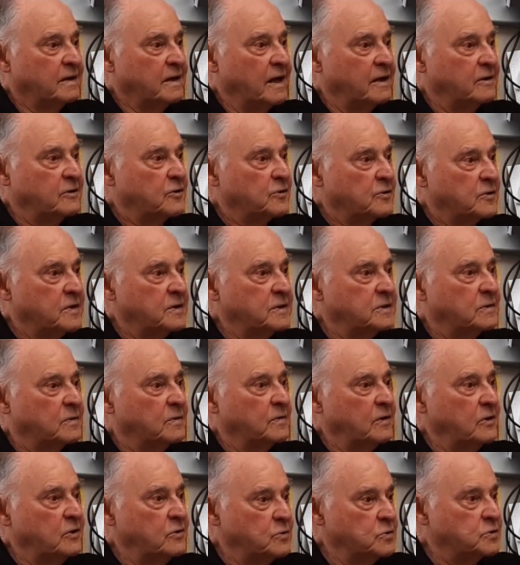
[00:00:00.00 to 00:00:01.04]
encourage
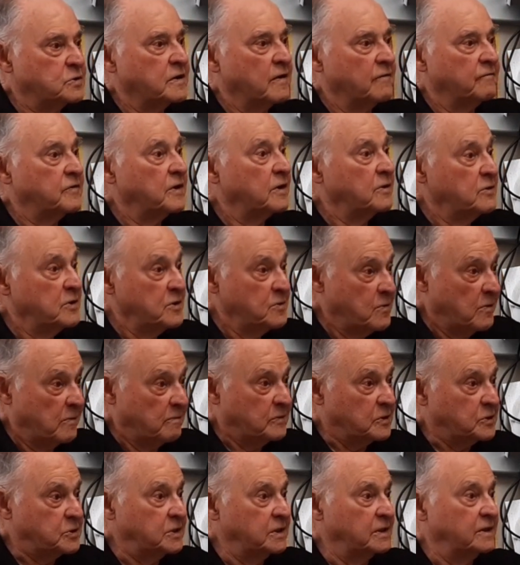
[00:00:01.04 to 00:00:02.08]
use of their newer
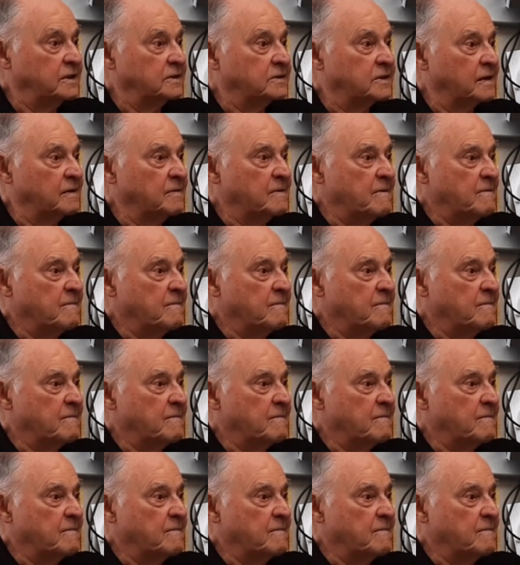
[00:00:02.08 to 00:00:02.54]
machines.